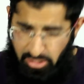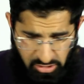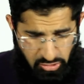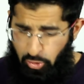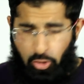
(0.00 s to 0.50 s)

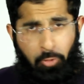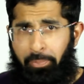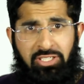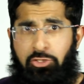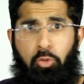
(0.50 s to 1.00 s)
she's not gonna
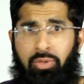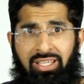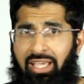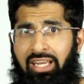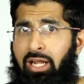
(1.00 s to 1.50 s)
be
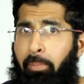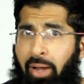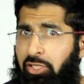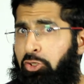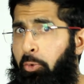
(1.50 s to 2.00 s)
doing it in a
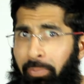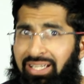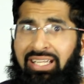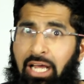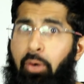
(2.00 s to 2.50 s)
micro
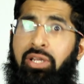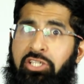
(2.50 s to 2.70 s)
mini now, is